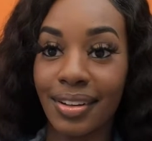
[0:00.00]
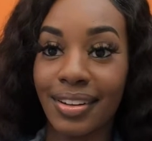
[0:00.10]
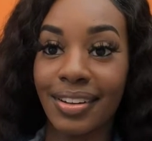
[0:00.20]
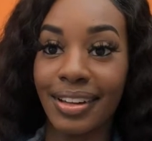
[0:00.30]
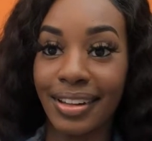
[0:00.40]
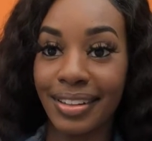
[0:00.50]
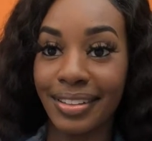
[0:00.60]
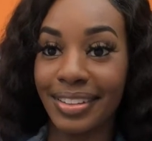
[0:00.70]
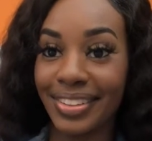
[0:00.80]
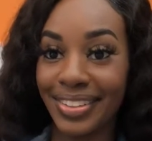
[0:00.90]
Okay,
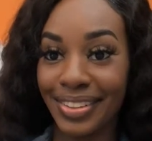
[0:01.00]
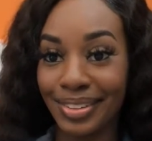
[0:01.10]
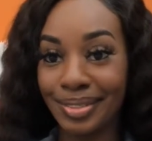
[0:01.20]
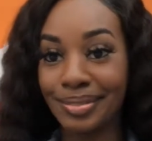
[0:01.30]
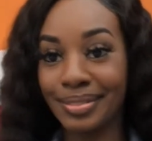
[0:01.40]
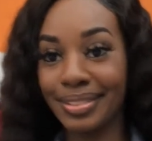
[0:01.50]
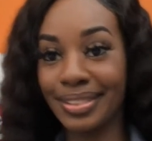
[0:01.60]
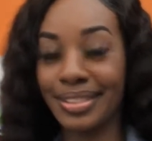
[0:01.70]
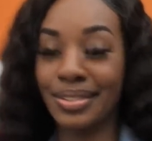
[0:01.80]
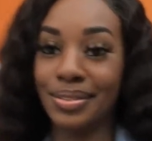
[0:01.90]
there you go.
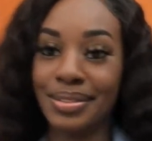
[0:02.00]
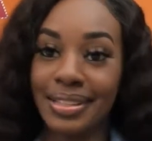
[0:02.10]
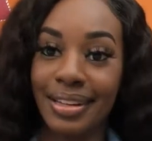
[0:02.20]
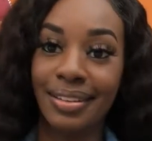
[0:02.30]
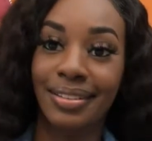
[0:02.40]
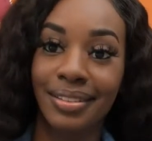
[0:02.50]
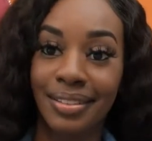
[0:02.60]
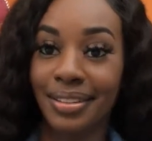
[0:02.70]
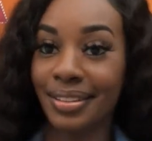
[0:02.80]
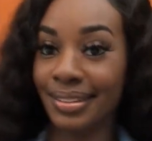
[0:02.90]
It's gonna stay.
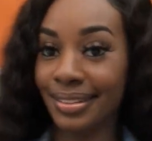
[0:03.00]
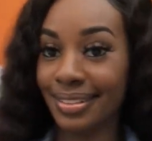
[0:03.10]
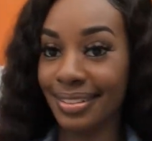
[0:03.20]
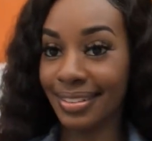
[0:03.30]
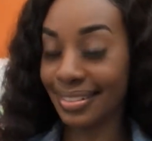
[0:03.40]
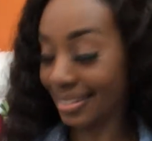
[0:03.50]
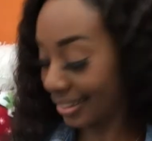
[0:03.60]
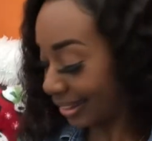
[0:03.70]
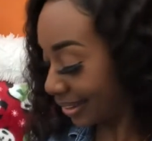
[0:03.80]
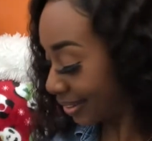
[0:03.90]

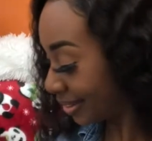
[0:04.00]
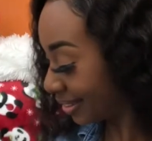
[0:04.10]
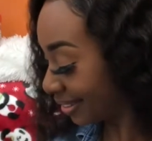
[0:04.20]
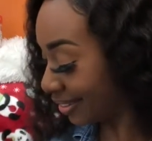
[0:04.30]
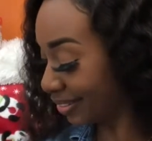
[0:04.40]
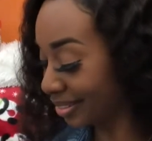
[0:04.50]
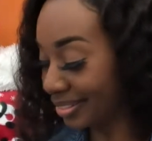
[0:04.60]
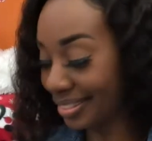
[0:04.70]
Okay.